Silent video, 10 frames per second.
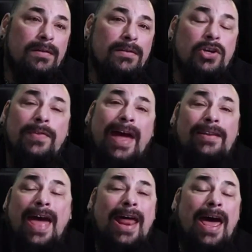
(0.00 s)
So
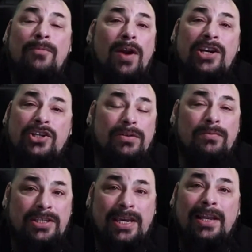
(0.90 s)
that admiration
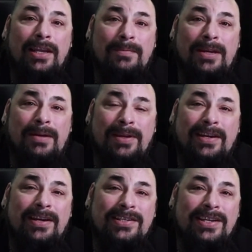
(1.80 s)
was killing me,
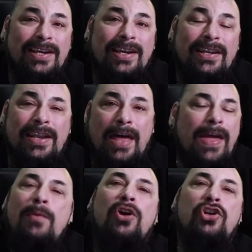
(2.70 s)
because they
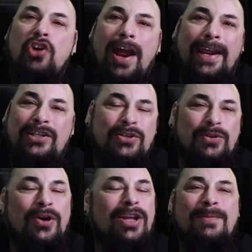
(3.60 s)
weren't trying to,
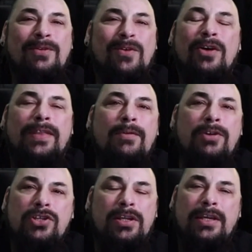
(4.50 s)
don't get me wrong. They were
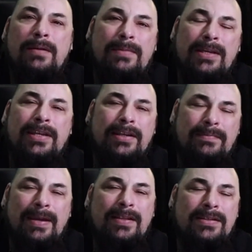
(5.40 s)
just looking at me as like,
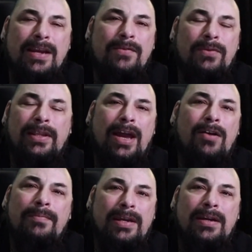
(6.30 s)
man, this guy really helped me.